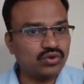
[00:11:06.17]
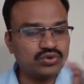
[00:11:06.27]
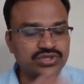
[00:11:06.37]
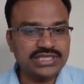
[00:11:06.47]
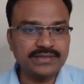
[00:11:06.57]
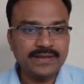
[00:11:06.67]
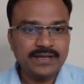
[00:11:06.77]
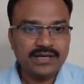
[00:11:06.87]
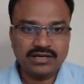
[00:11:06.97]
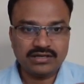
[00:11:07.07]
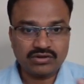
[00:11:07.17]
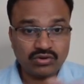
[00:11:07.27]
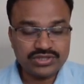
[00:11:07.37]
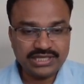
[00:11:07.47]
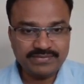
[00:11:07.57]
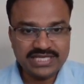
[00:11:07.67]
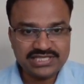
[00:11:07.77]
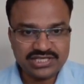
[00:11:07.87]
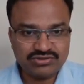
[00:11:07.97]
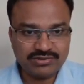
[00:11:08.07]
Closing
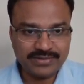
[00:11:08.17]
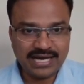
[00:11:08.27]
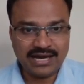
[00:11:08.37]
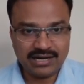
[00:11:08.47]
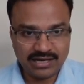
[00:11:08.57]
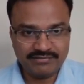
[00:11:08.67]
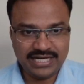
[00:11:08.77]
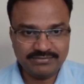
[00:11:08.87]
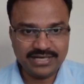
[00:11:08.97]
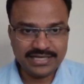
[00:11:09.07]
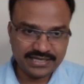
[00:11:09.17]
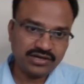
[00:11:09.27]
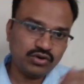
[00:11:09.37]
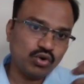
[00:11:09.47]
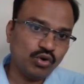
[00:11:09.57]
bills receivable are available here.